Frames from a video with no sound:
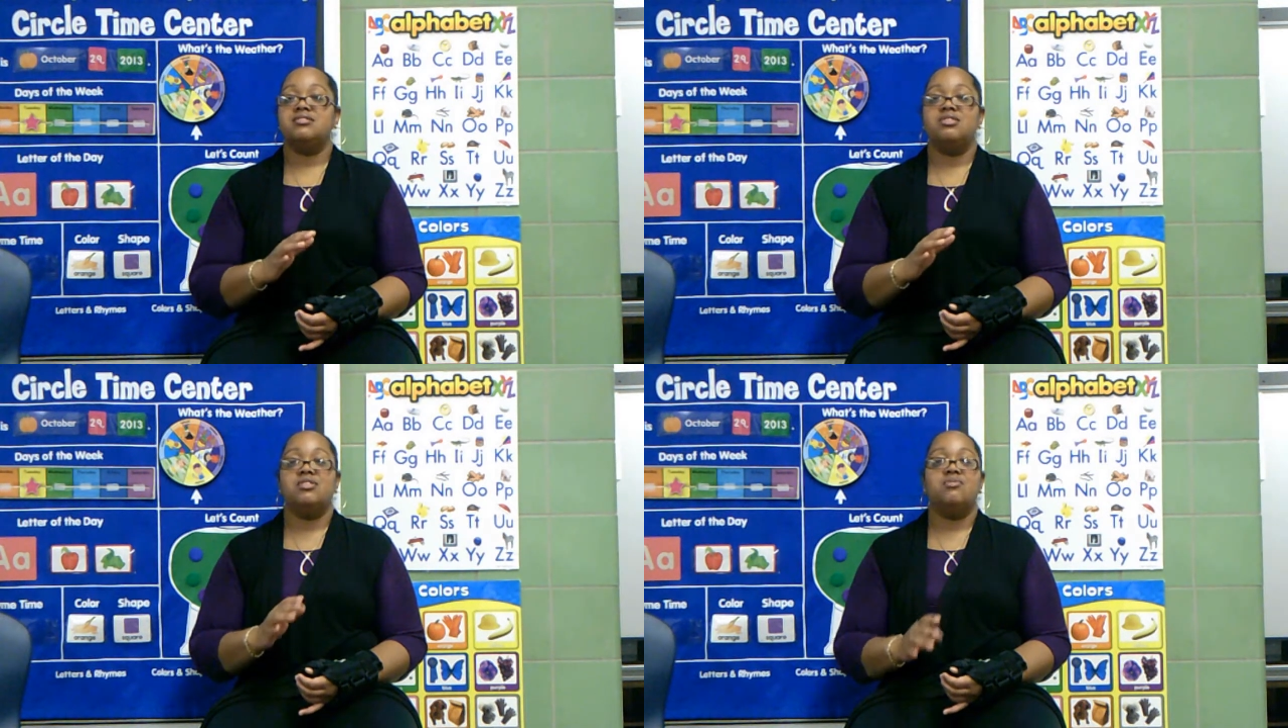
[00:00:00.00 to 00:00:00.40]

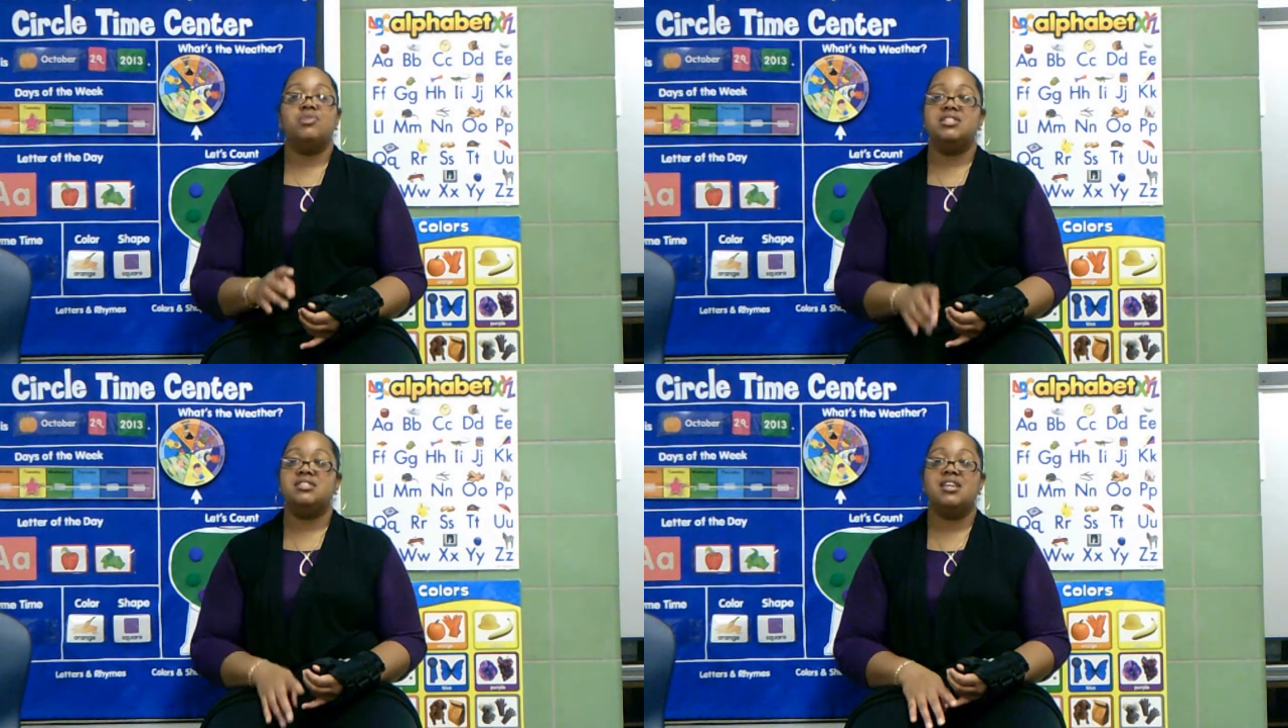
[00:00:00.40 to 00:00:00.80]
so that we
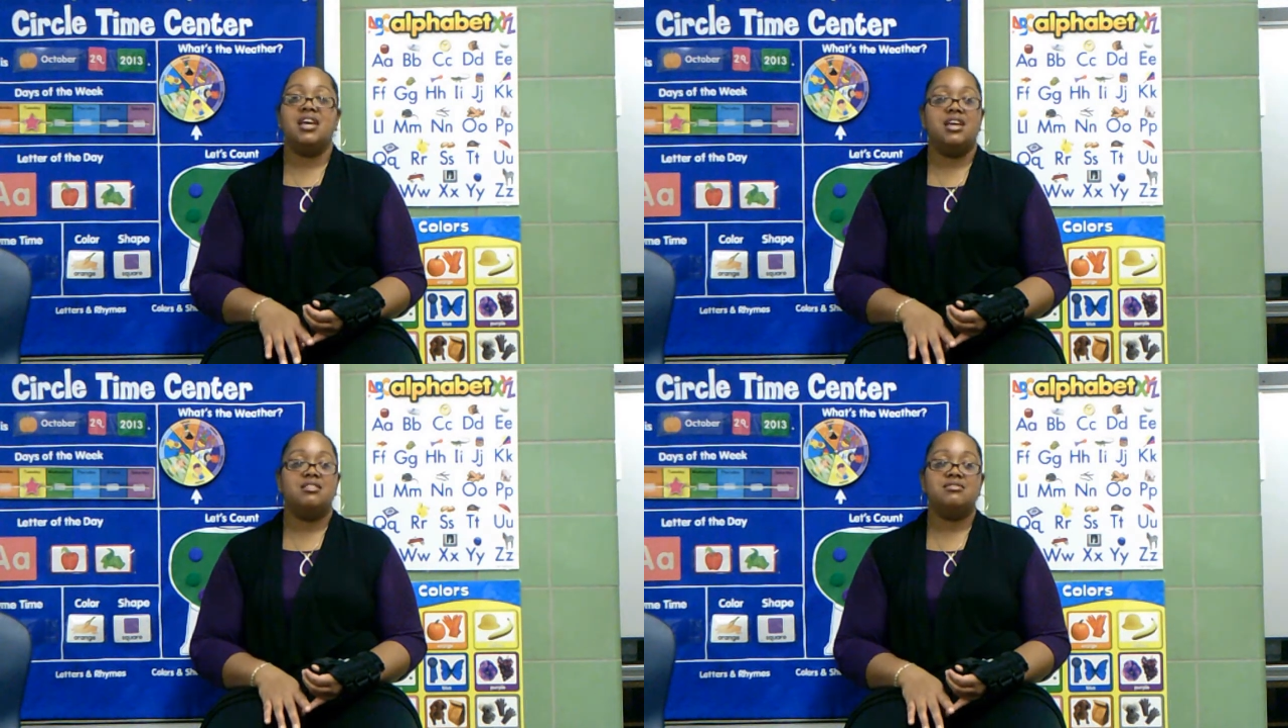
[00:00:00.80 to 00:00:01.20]
sing
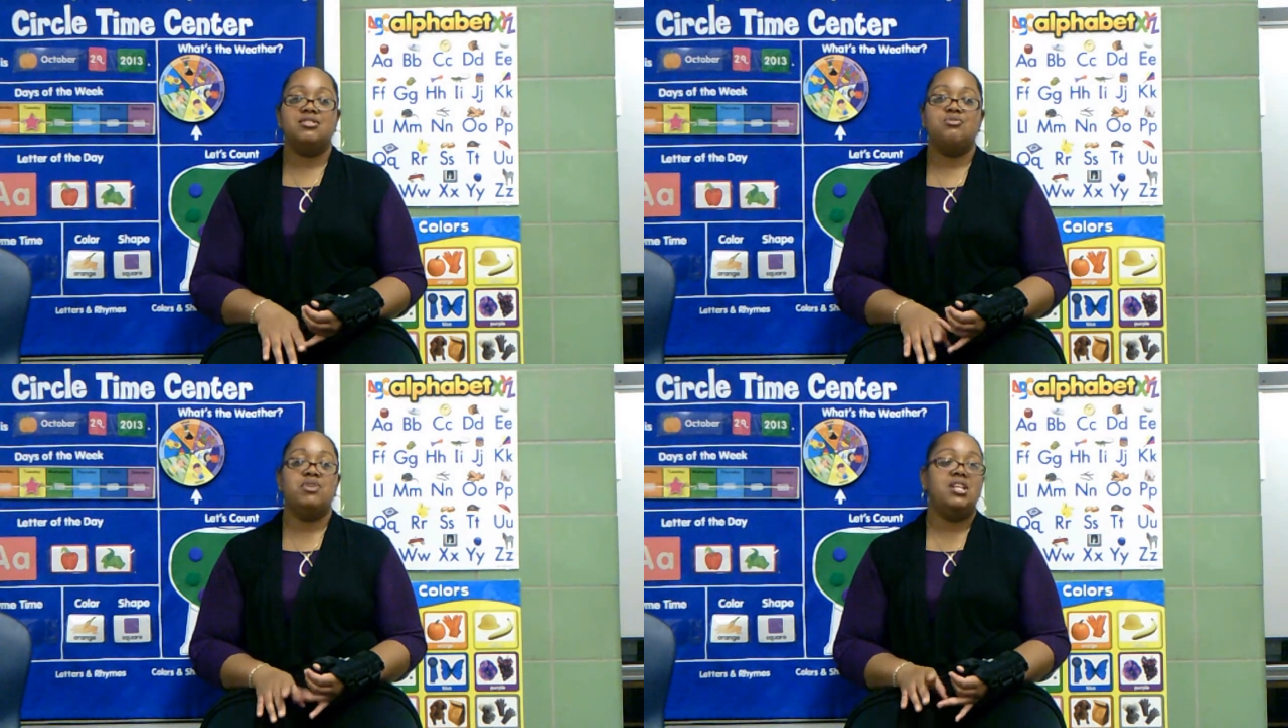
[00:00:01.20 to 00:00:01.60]
it,
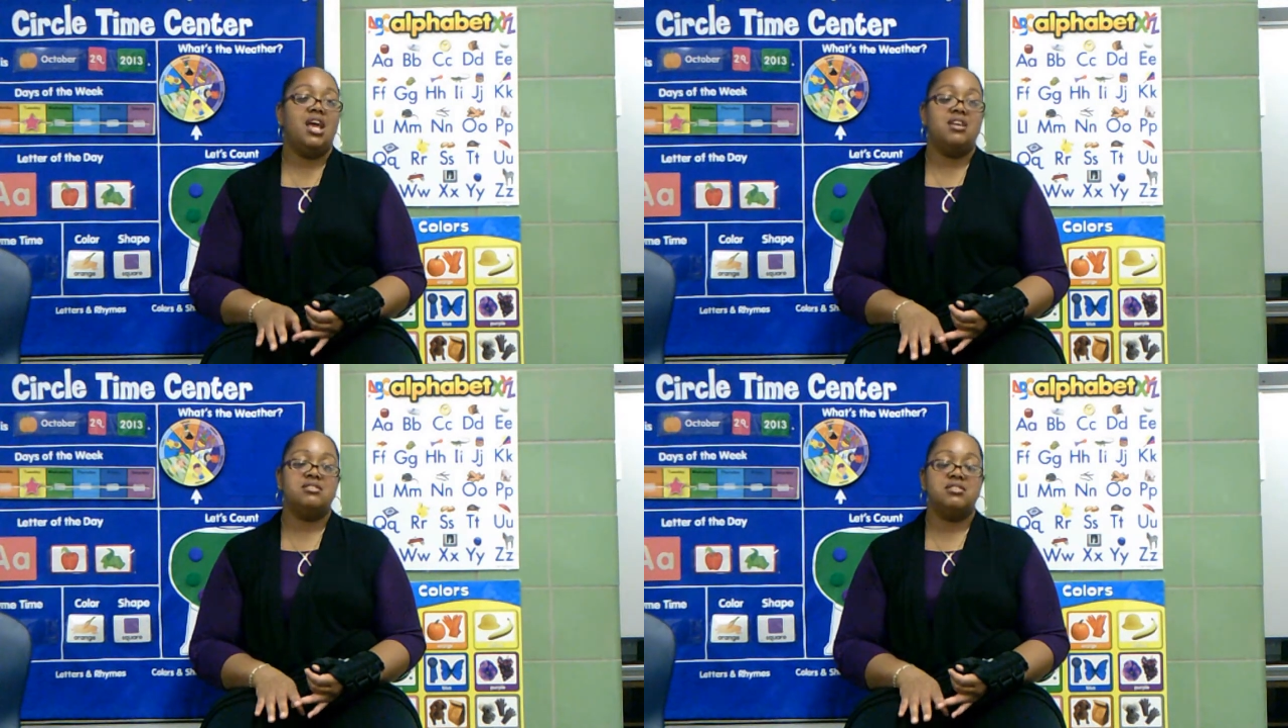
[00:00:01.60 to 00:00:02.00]
we
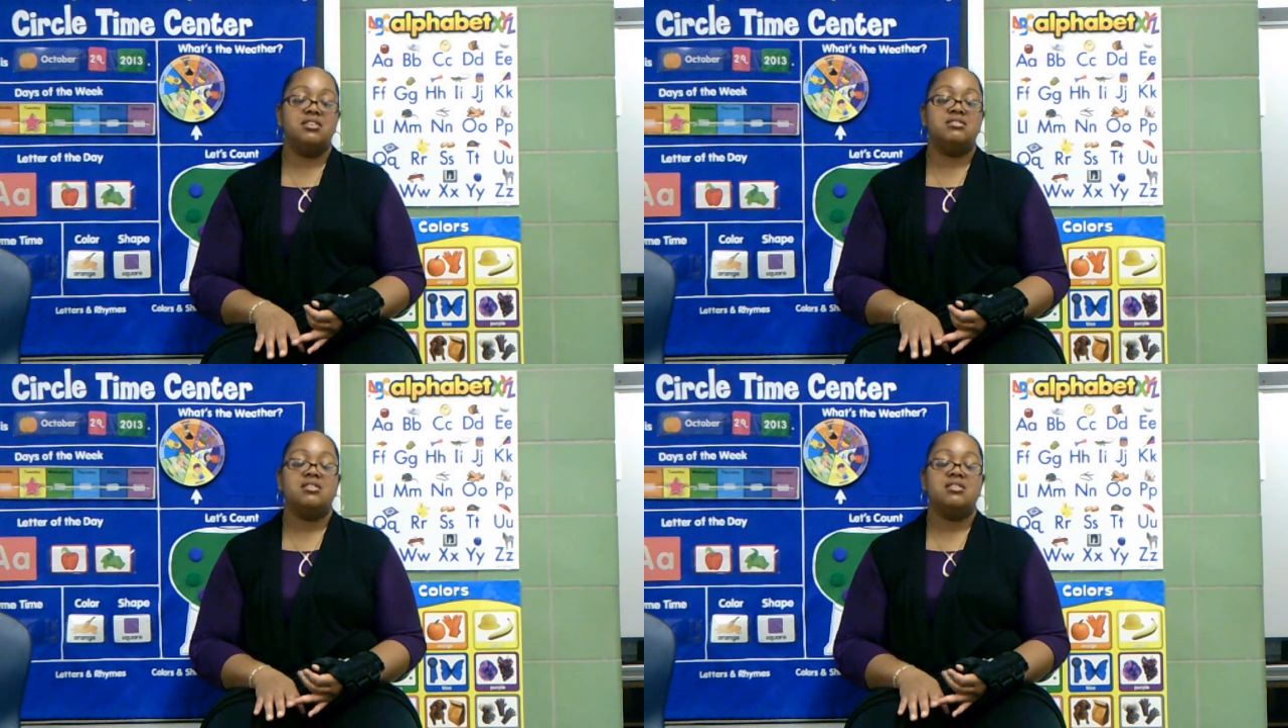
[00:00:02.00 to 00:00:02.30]
dance it.